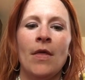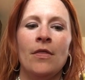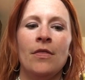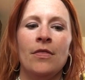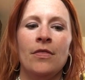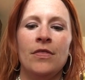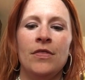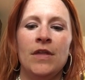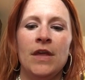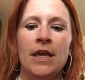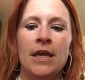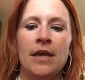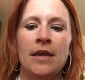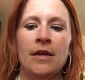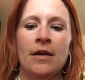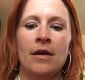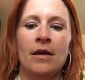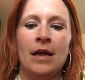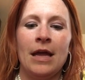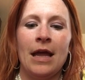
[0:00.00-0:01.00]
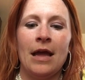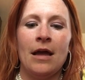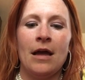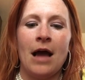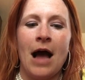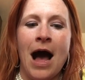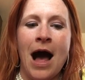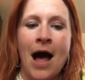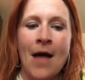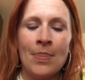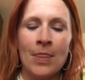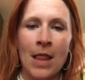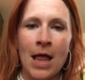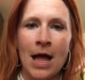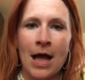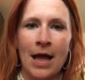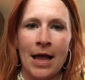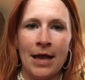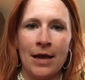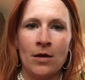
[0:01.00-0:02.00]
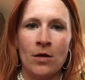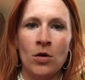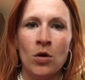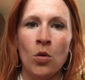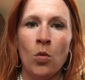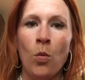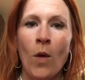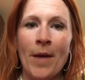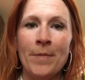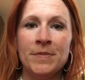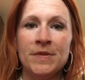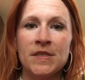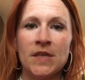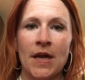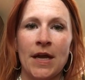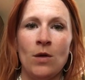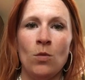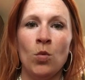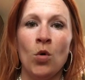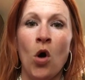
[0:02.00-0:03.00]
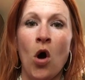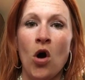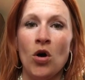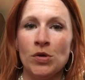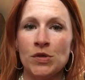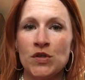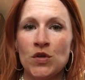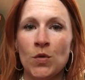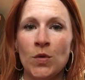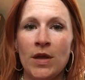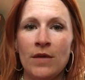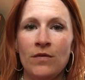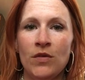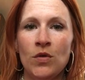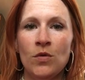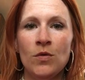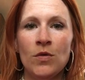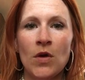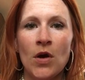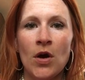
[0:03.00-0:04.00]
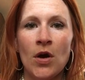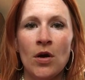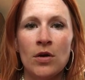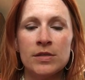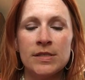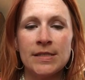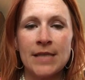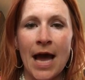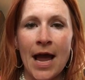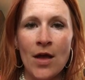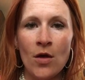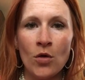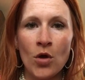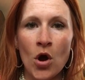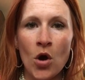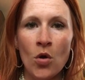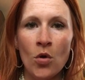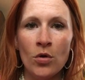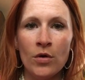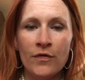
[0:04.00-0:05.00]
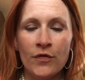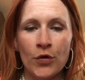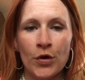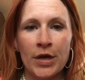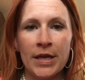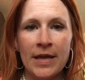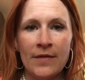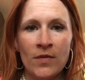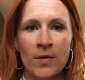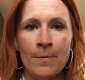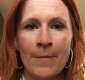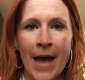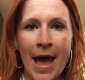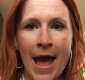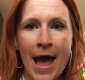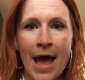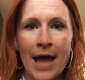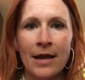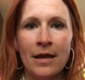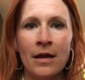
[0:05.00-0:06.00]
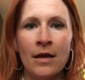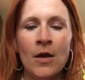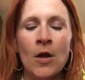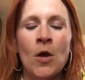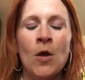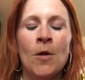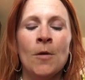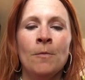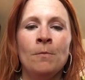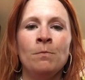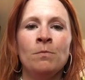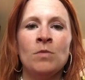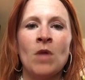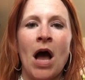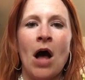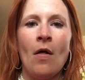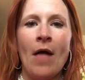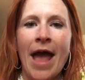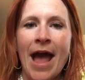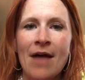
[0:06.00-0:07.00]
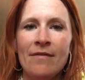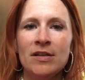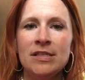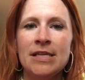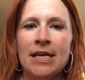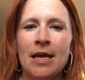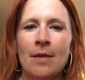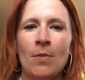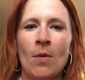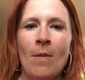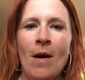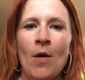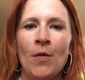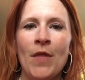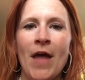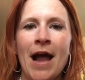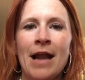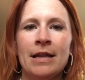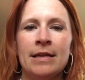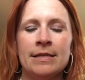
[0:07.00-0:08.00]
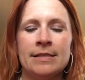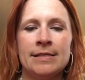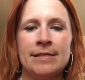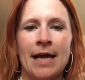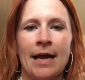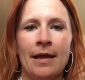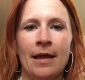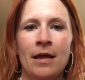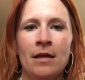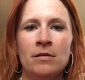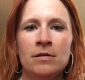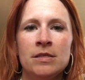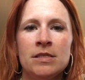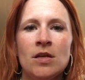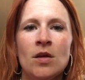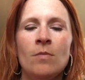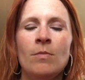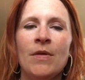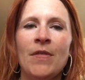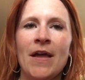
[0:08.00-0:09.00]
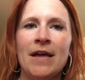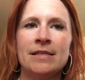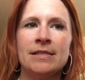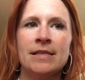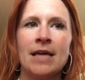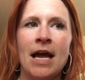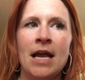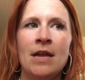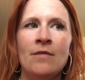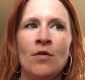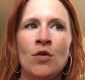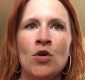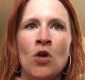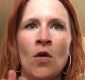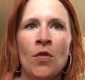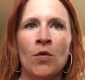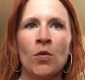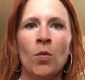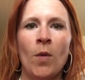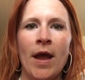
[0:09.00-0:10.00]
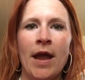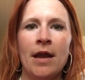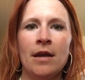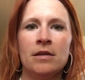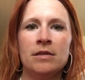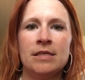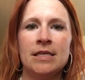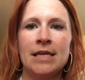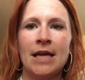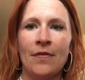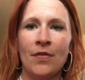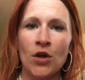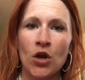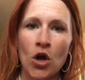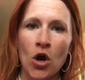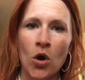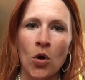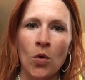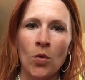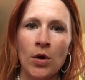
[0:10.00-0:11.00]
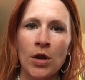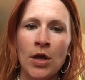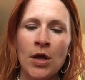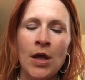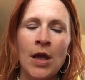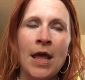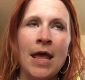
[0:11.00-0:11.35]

the online website will also give you the style code for a given bag. I'll have a tip about that in a second, but that's kind of another way to get the code.